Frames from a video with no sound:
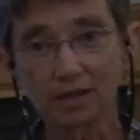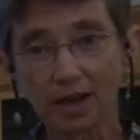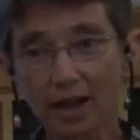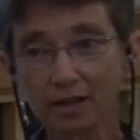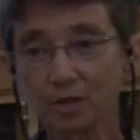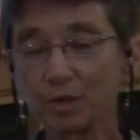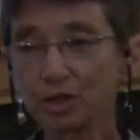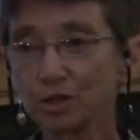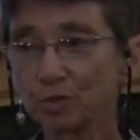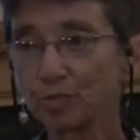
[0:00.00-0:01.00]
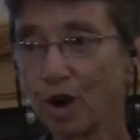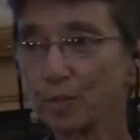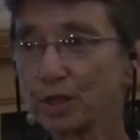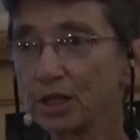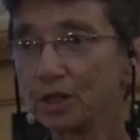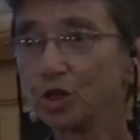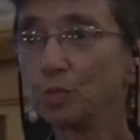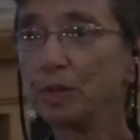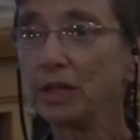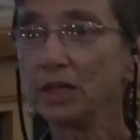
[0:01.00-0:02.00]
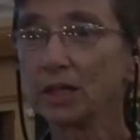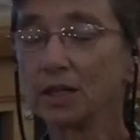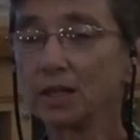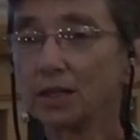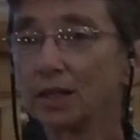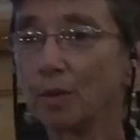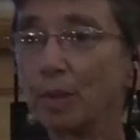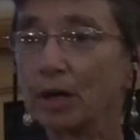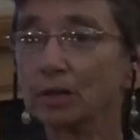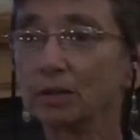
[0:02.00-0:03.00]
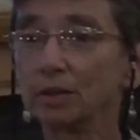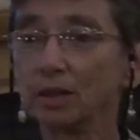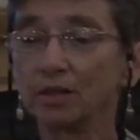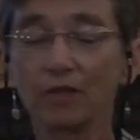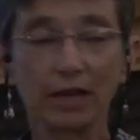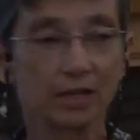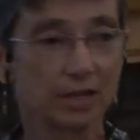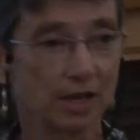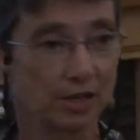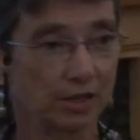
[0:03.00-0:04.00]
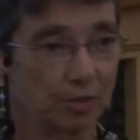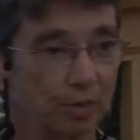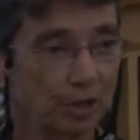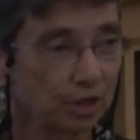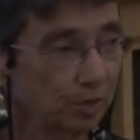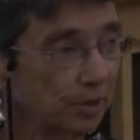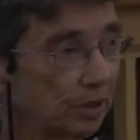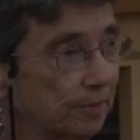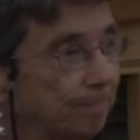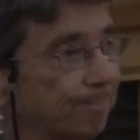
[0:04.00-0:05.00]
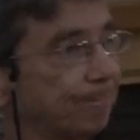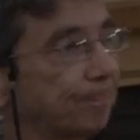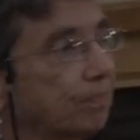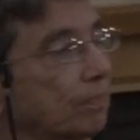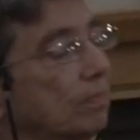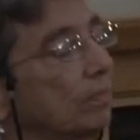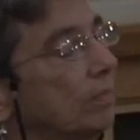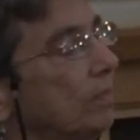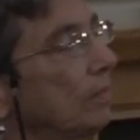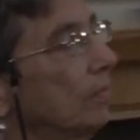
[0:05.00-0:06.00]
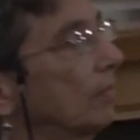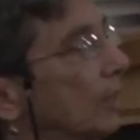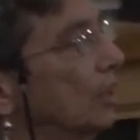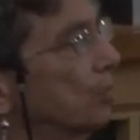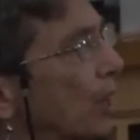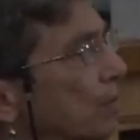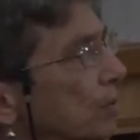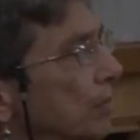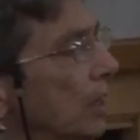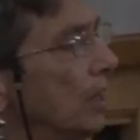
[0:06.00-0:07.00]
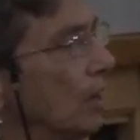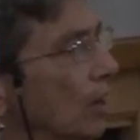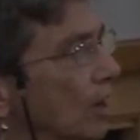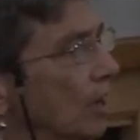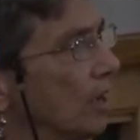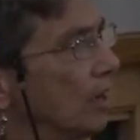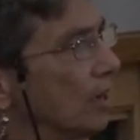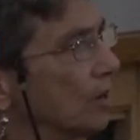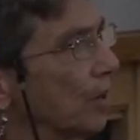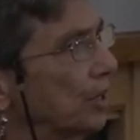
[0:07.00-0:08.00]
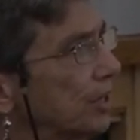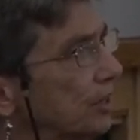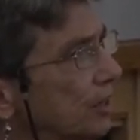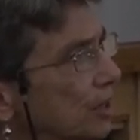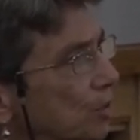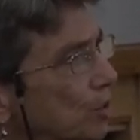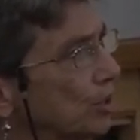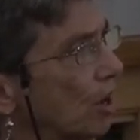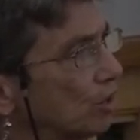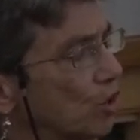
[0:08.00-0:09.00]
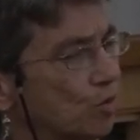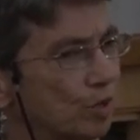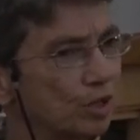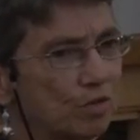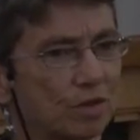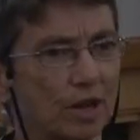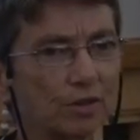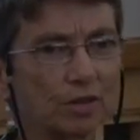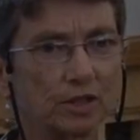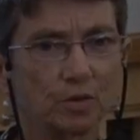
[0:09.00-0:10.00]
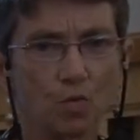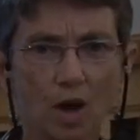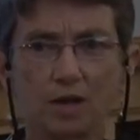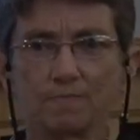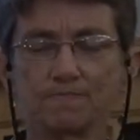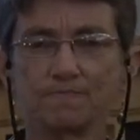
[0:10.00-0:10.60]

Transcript: High Commissioner promising to be among the invited guests and participants. The problem was that this was October 2001.